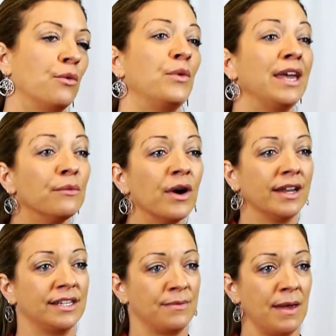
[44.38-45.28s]
We
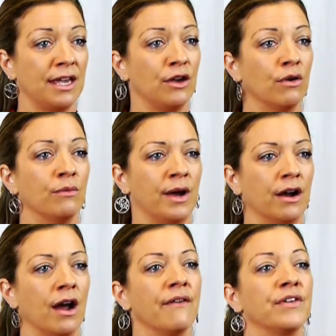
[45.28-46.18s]
wanted to make you
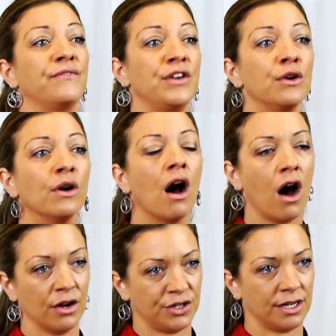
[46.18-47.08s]
aware of a few
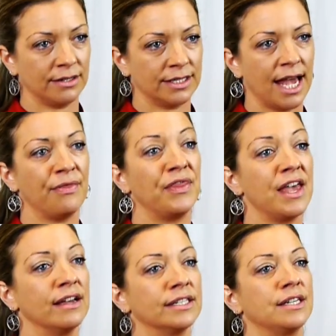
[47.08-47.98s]
cautions and
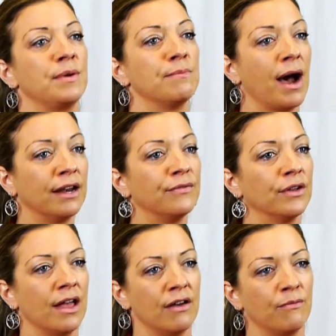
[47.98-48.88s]
things to be
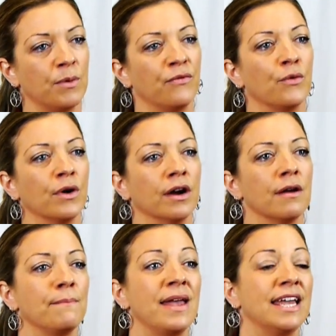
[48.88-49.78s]
mindful of before
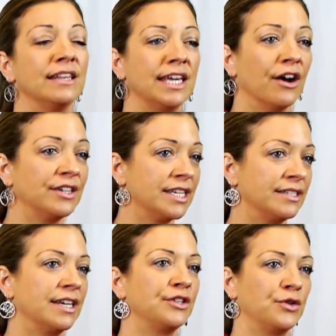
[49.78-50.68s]
making the
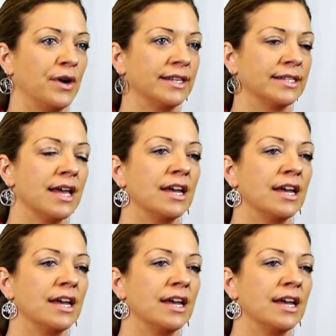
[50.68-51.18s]
artistic choice